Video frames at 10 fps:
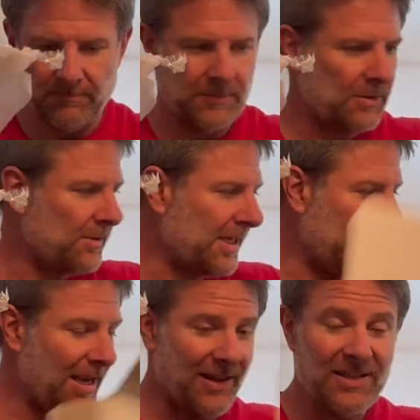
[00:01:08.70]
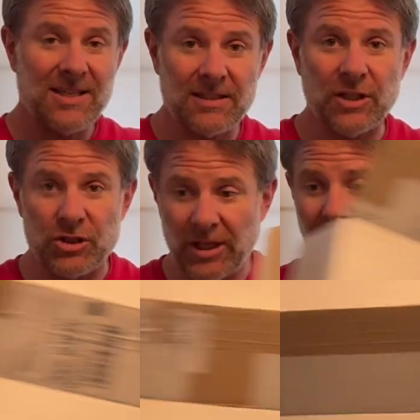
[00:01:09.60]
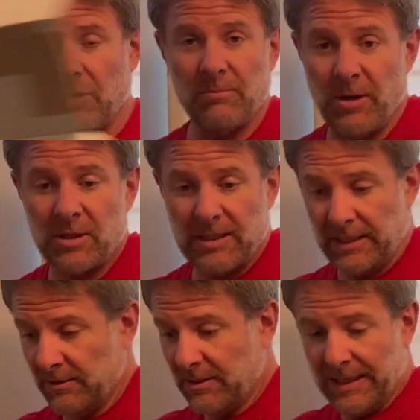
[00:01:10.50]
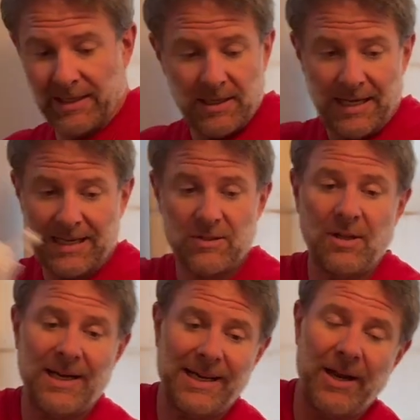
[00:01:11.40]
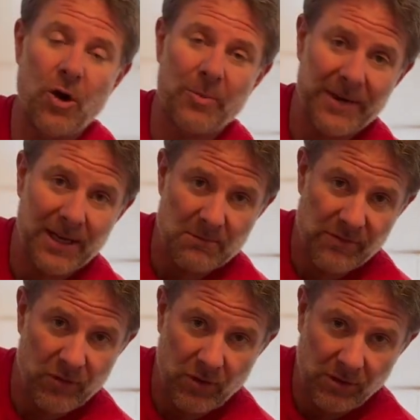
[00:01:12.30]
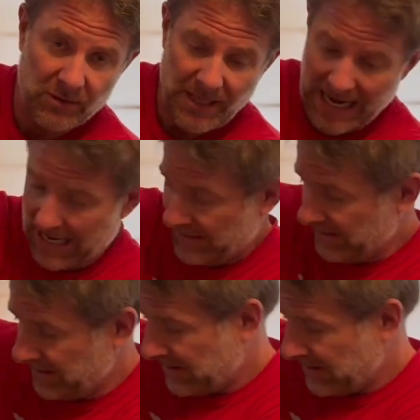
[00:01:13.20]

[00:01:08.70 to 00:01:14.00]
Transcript: Okay, and this is legit an unboxing. Like, it's not like I opened it before and